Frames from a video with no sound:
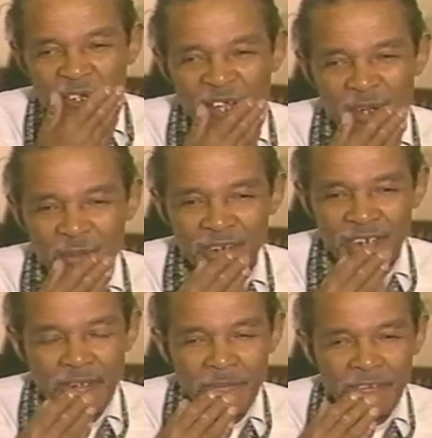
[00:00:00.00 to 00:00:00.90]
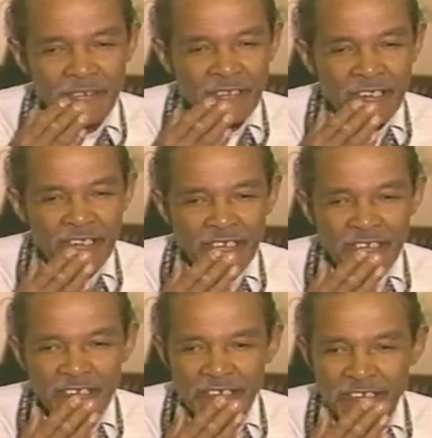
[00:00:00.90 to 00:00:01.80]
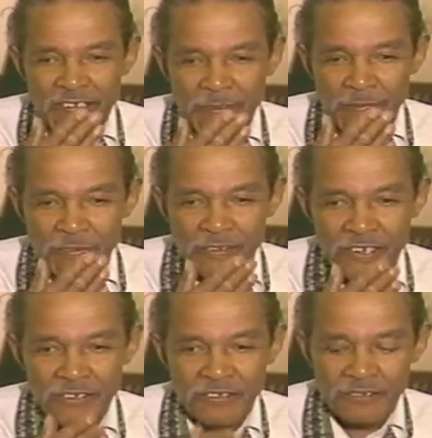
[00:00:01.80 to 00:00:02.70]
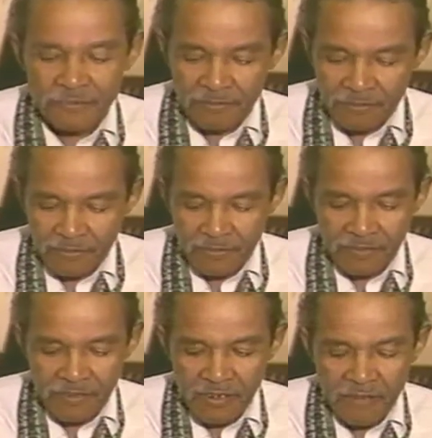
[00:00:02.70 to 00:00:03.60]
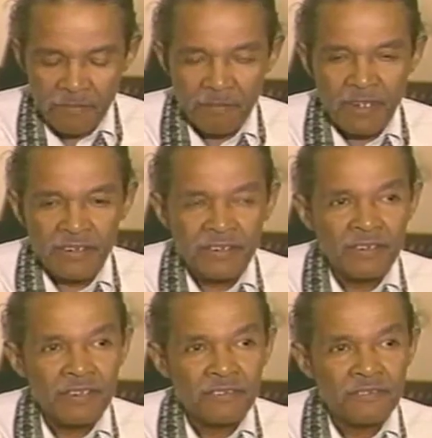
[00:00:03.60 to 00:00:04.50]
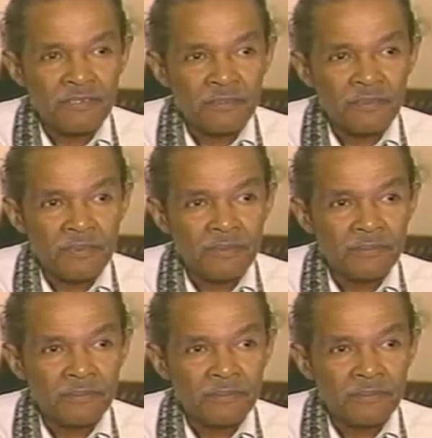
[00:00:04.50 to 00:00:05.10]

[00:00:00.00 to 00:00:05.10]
I would, I would uh, tell him to listen to everybody he can listen to, you know,